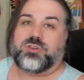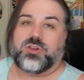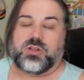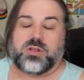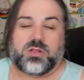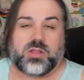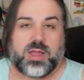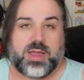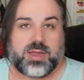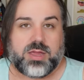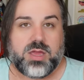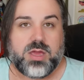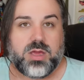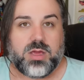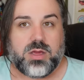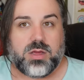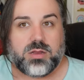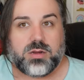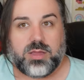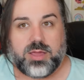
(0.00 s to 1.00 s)
to, like,
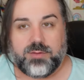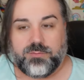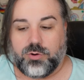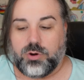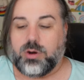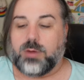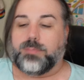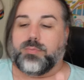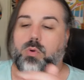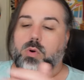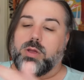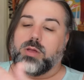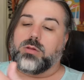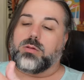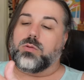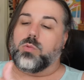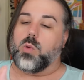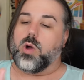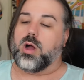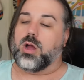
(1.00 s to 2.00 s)
give her a
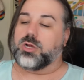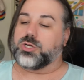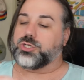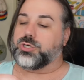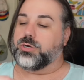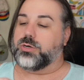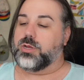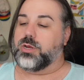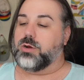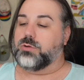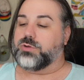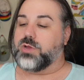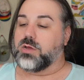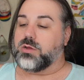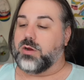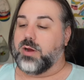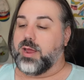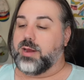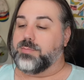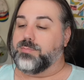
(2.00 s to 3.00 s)
boil wash or, you know,
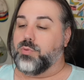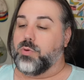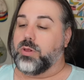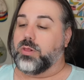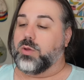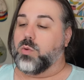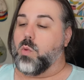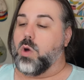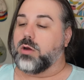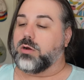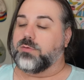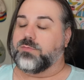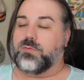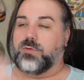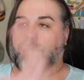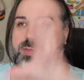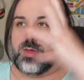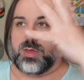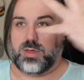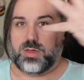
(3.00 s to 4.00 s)
dunk her head in boiling water
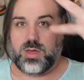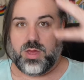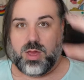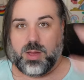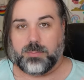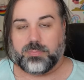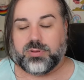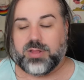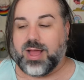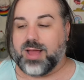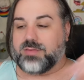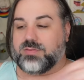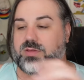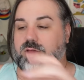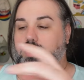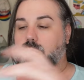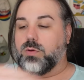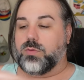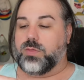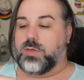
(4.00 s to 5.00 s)
for the
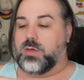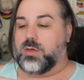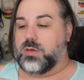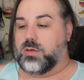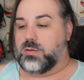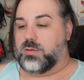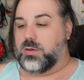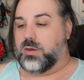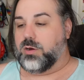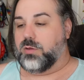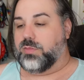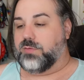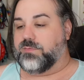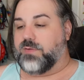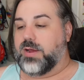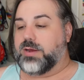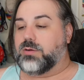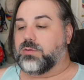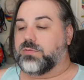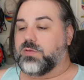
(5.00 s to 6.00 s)
plastic or the, you know, the
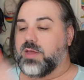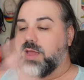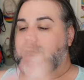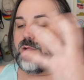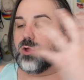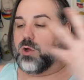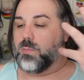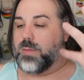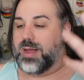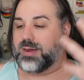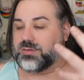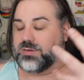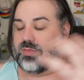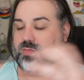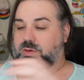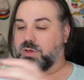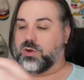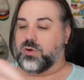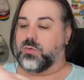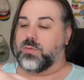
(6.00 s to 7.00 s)
vinyl to of go back to
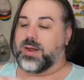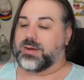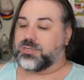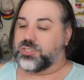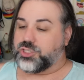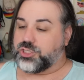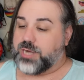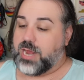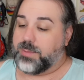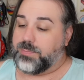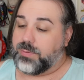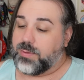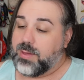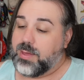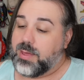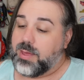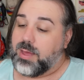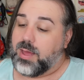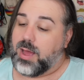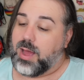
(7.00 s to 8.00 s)
the correct shape.
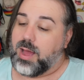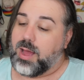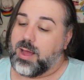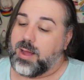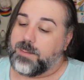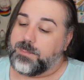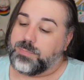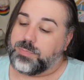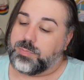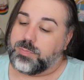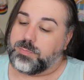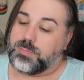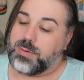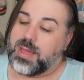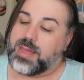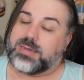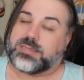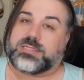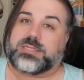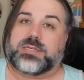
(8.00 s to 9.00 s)
Um,
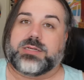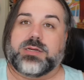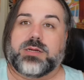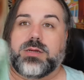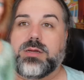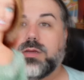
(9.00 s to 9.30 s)
but,